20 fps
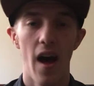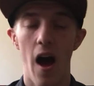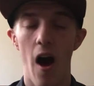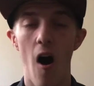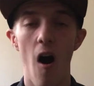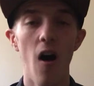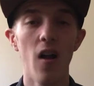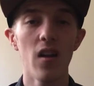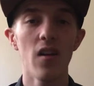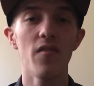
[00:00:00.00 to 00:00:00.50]

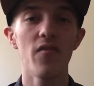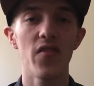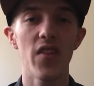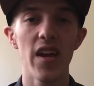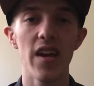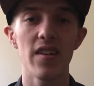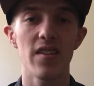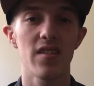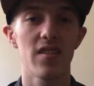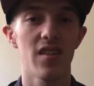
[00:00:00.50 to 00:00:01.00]
All of
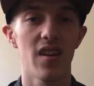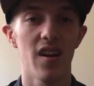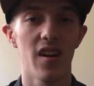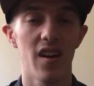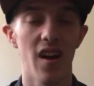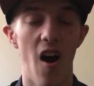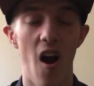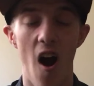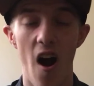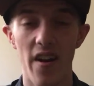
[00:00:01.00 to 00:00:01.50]
this,
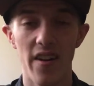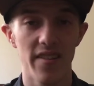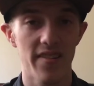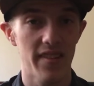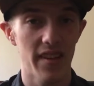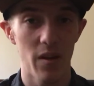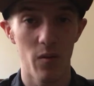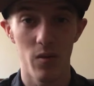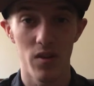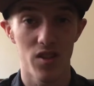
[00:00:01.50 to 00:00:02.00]

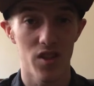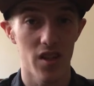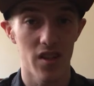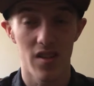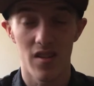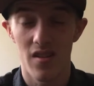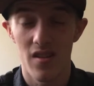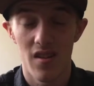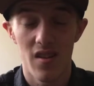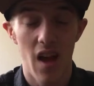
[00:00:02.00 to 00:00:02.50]
honestly, was
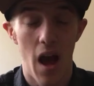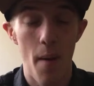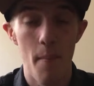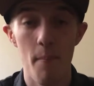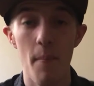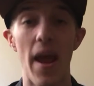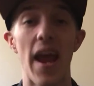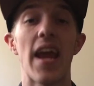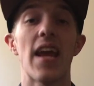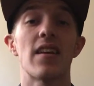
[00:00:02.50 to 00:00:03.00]
just
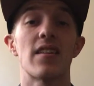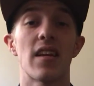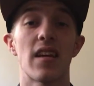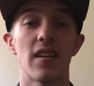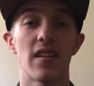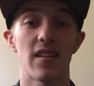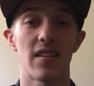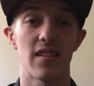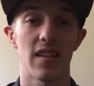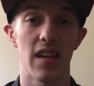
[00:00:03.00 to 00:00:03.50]

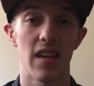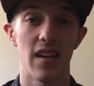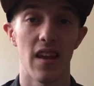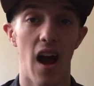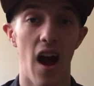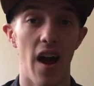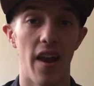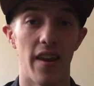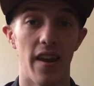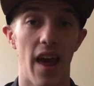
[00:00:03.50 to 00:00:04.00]
amazing to see
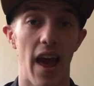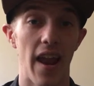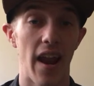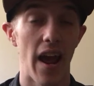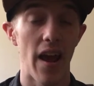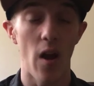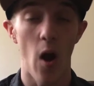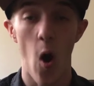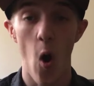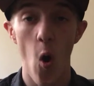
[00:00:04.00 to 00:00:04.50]
done, and
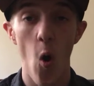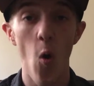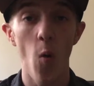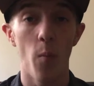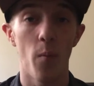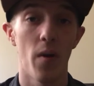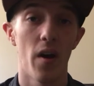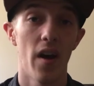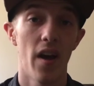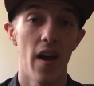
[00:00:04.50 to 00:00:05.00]
I
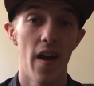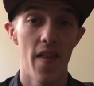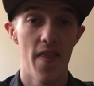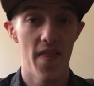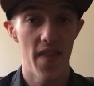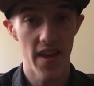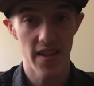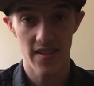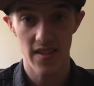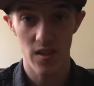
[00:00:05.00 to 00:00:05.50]
hope
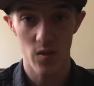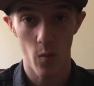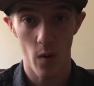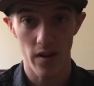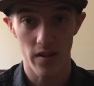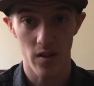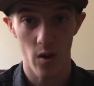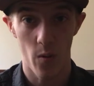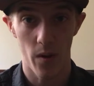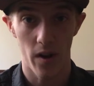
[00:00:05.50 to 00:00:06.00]
this is
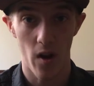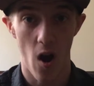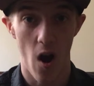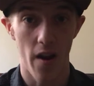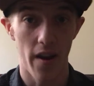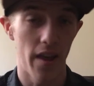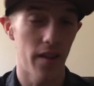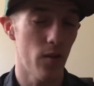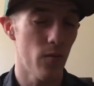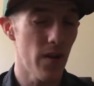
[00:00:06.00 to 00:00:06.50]
what's going
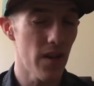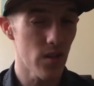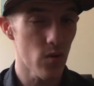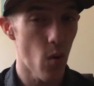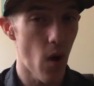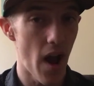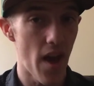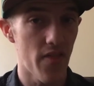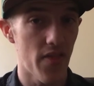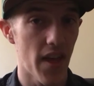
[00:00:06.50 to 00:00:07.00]
on. And the reason
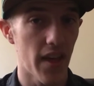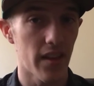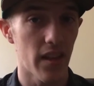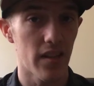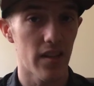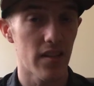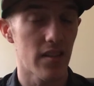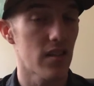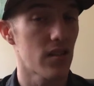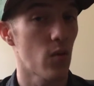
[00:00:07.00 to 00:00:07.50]
why I think
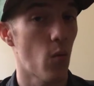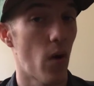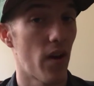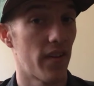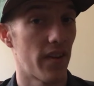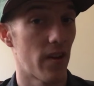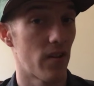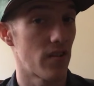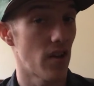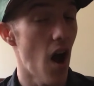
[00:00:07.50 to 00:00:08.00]
that this is the
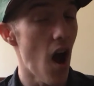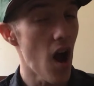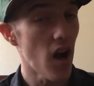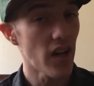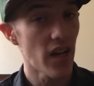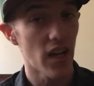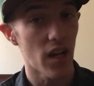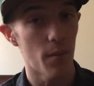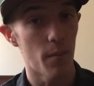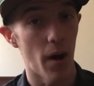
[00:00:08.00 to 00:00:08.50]
one they're
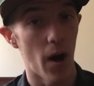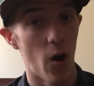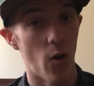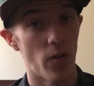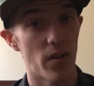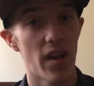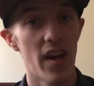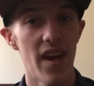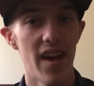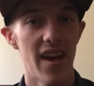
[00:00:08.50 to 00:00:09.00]
talking
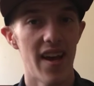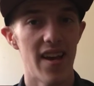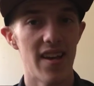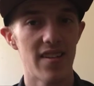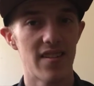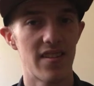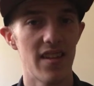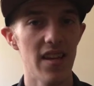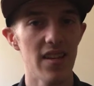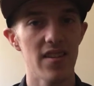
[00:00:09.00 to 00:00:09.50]
about
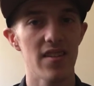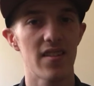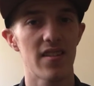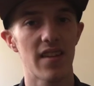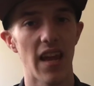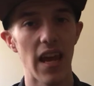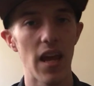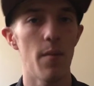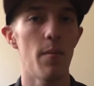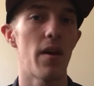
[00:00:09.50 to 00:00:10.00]
is this
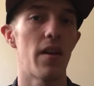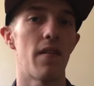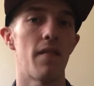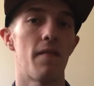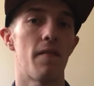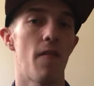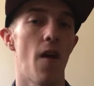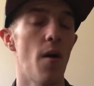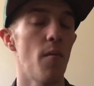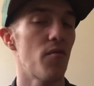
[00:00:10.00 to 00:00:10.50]
statement
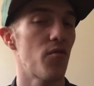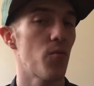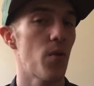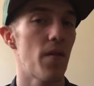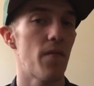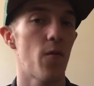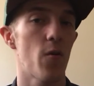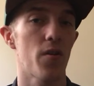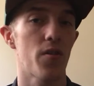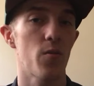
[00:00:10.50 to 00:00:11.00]
from
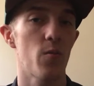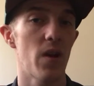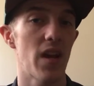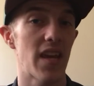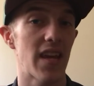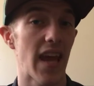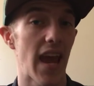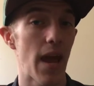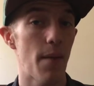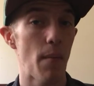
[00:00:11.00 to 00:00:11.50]

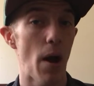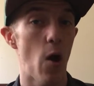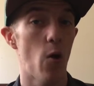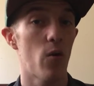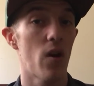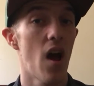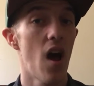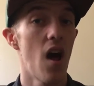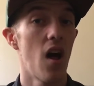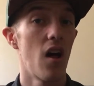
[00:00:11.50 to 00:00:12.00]
343 came
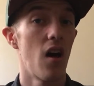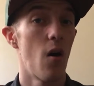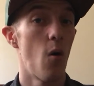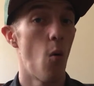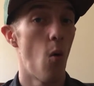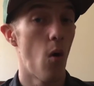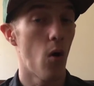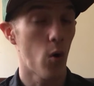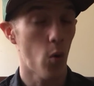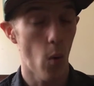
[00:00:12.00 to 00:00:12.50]
out
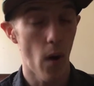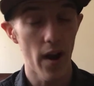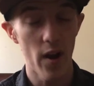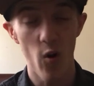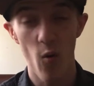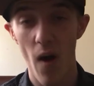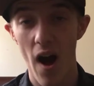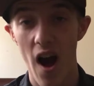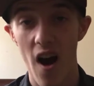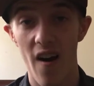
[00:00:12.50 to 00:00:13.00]
quite
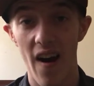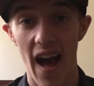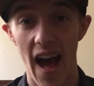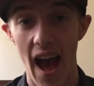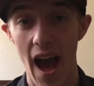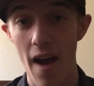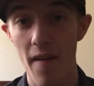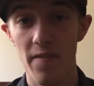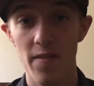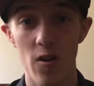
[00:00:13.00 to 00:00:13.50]
a while
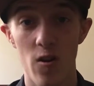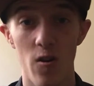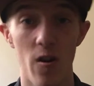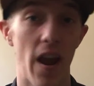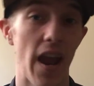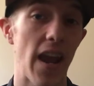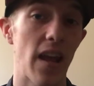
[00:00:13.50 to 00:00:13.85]
after